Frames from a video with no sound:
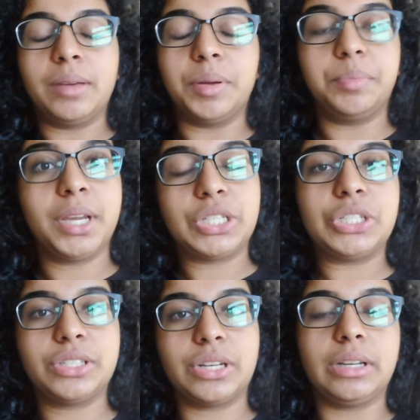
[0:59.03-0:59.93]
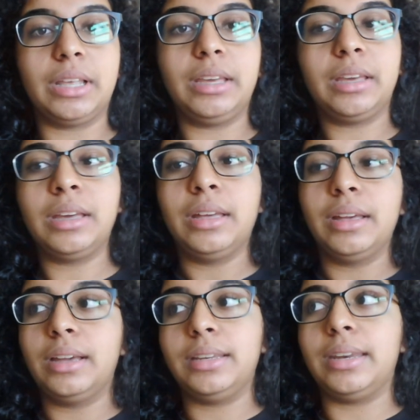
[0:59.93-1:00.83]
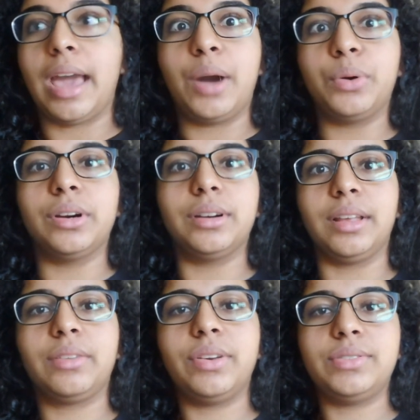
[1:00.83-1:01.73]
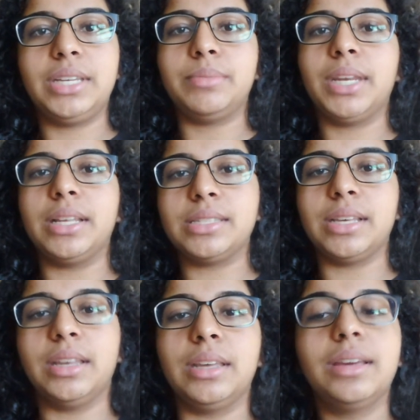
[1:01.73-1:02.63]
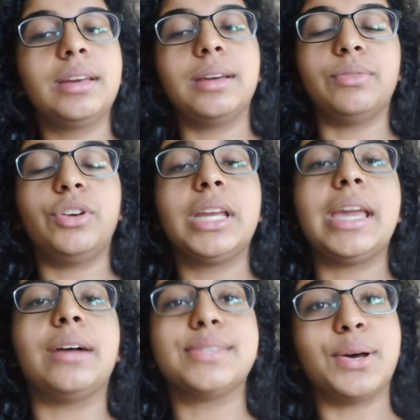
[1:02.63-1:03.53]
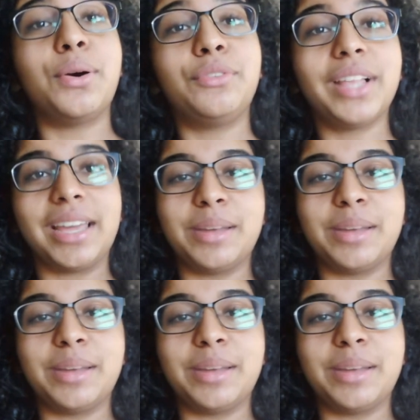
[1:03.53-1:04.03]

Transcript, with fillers: but pictures are like in an hour or like 15 minutes and I'm freaking out so hopefully I